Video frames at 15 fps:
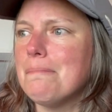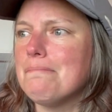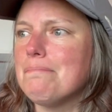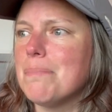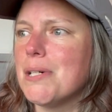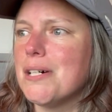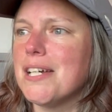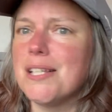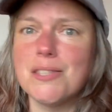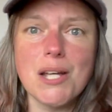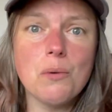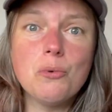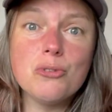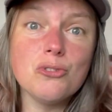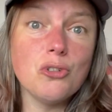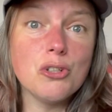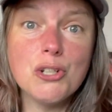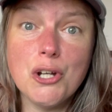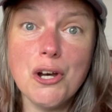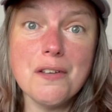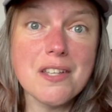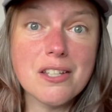But that wasn't on
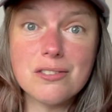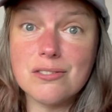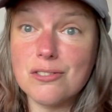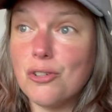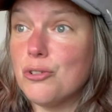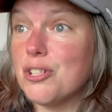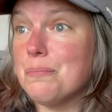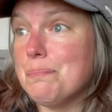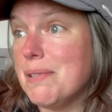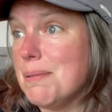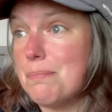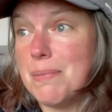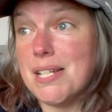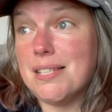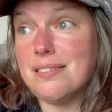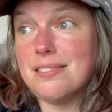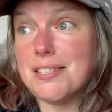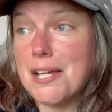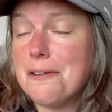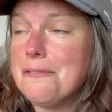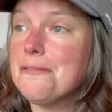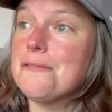her, that's on me and
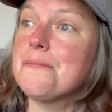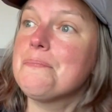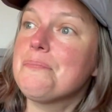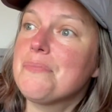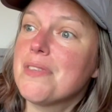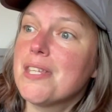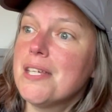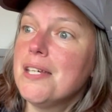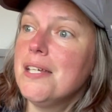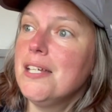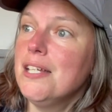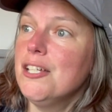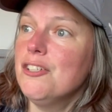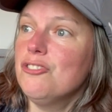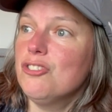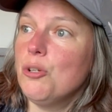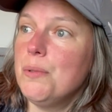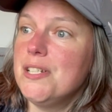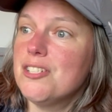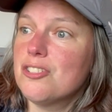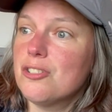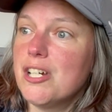Steph. So we
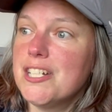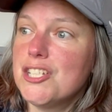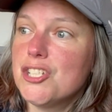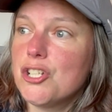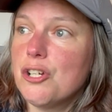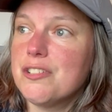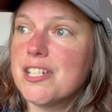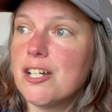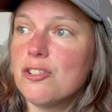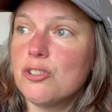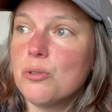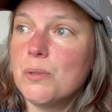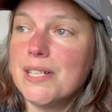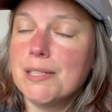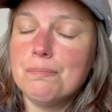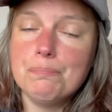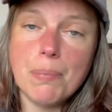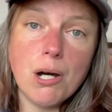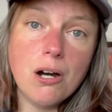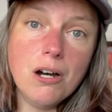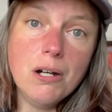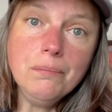decided to go down to a little
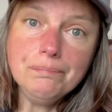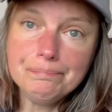bar,